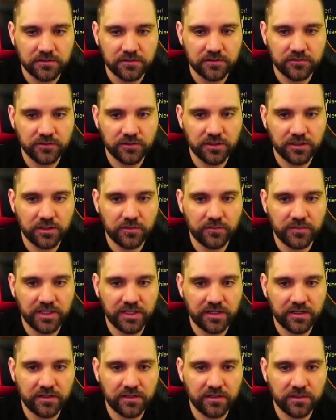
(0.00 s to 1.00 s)
He'll come
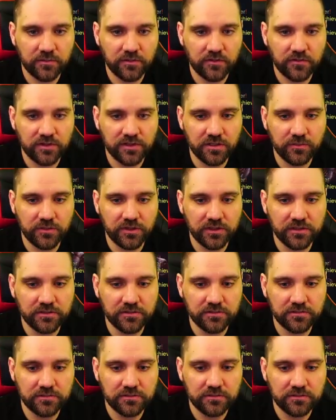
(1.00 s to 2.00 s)
back. Come over here, bud.
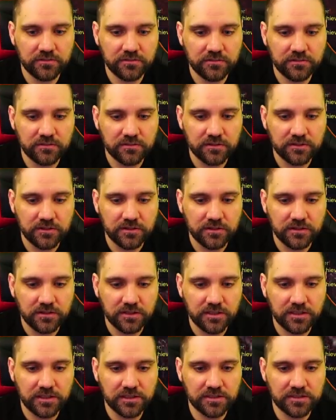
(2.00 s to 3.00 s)

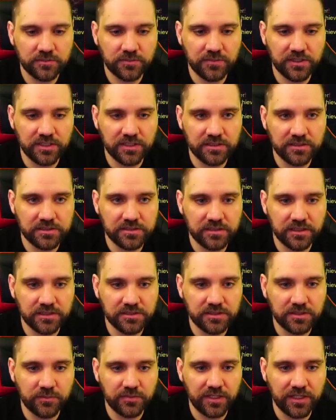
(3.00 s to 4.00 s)
He is being
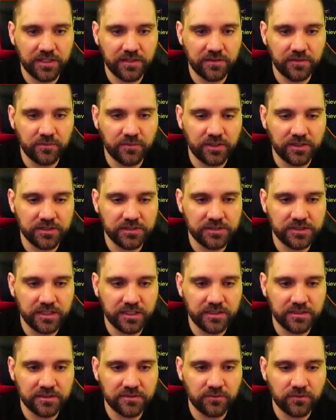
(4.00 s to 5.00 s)
such a pain in the butt,
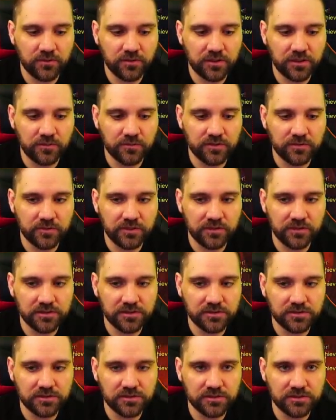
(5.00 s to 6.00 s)
chat. He won't come to me. Let's
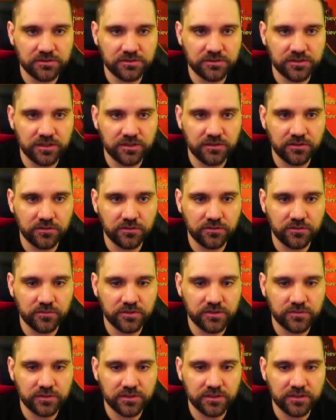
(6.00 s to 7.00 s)
just try to lure him
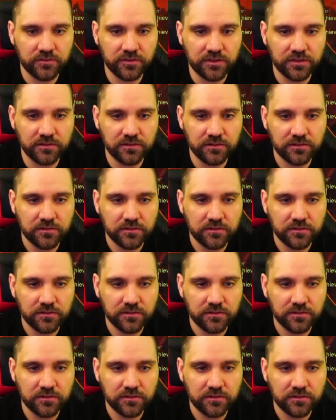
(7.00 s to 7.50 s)
this way. Here we go.